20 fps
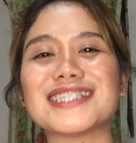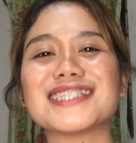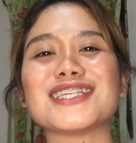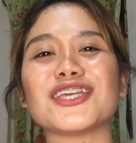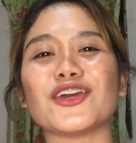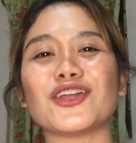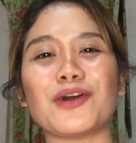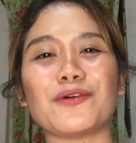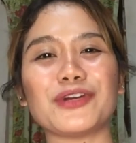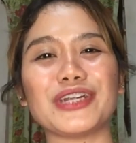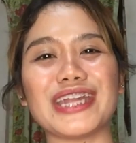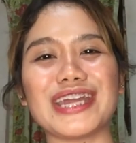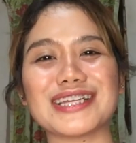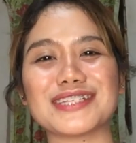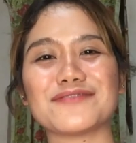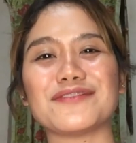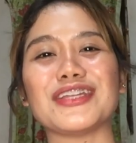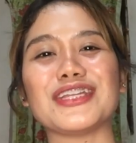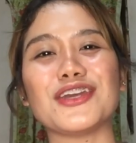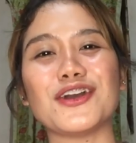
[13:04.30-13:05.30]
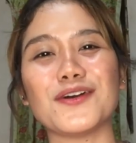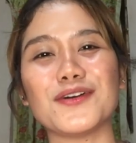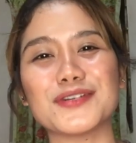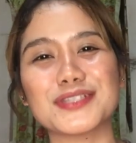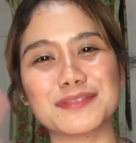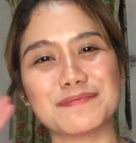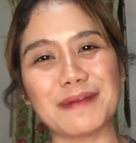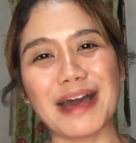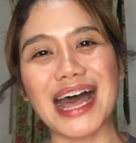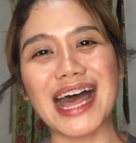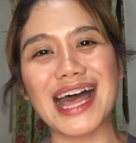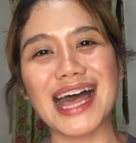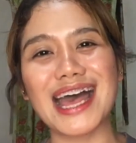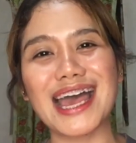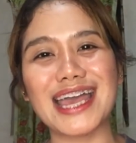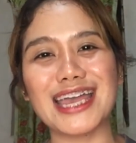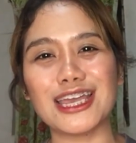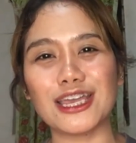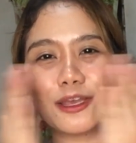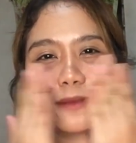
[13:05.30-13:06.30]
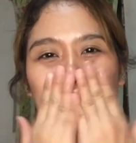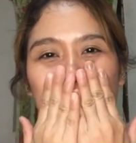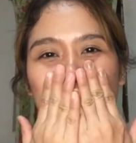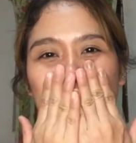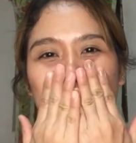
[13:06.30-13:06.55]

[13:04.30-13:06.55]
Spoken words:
See you on our next videos. Bye!